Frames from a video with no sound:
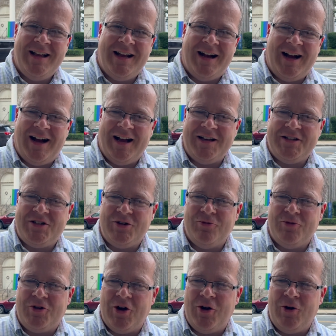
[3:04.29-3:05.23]

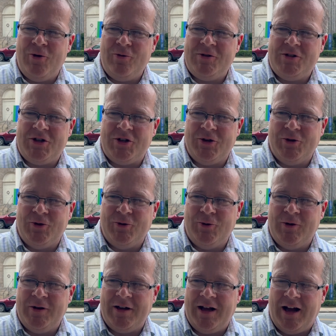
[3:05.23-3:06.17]
to go
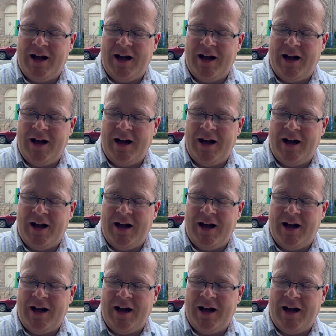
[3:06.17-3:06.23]
to